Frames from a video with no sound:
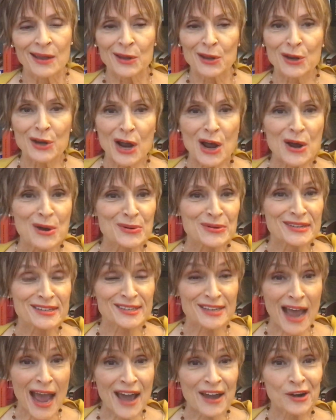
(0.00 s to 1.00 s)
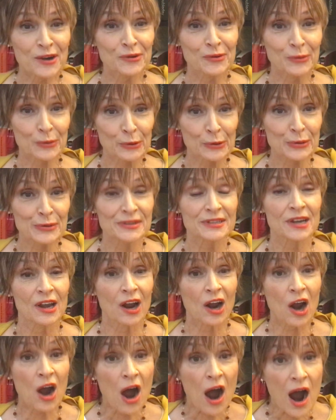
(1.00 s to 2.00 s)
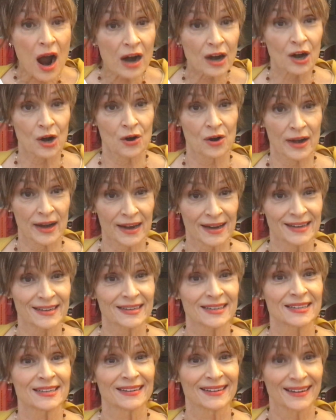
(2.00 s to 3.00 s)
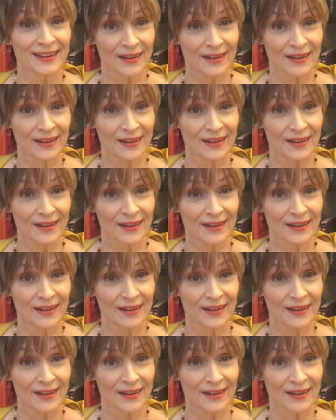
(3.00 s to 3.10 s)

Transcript: You know, Saturn rules concrete.